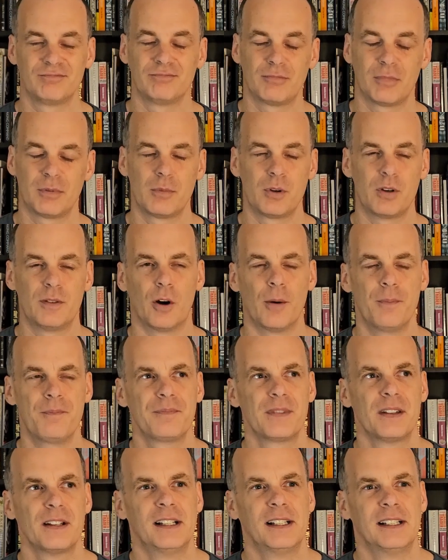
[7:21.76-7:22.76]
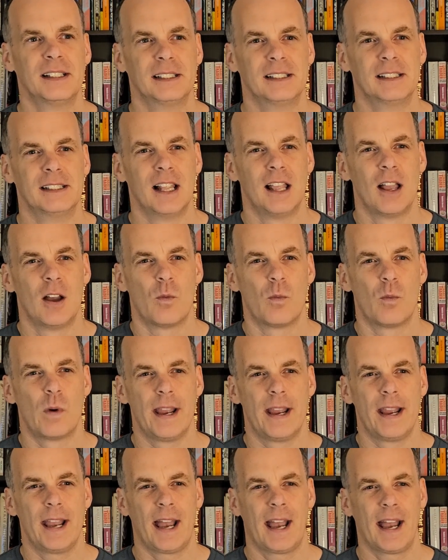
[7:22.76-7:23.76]
we'll move on.
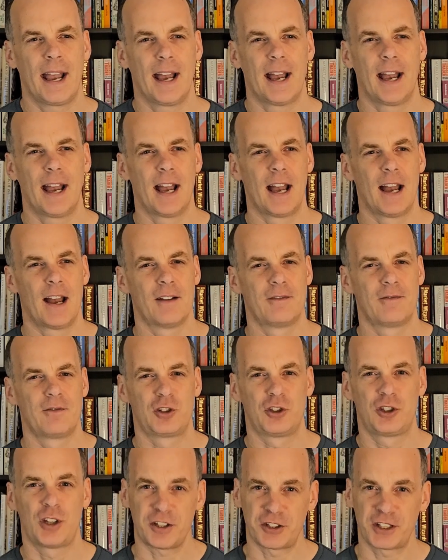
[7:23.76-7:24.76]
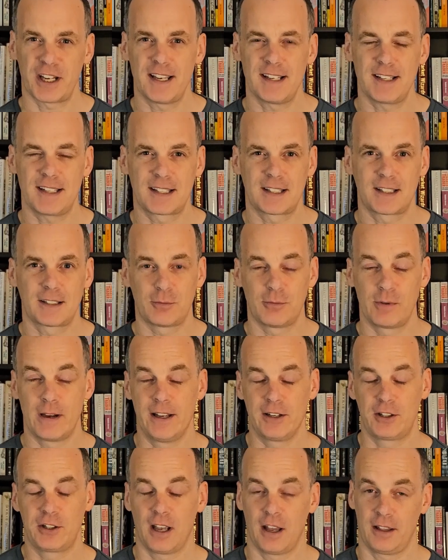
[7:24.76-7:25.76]
We have Judges,
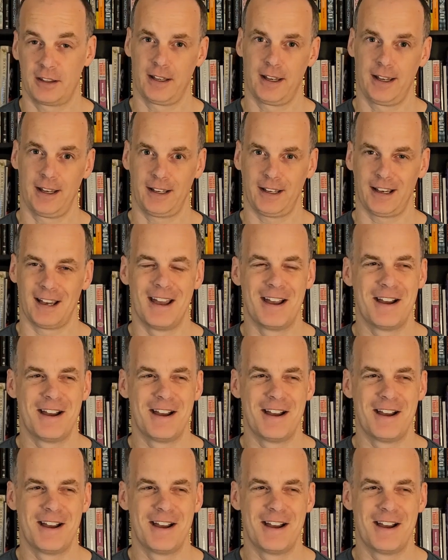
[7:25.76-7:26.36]
which I think,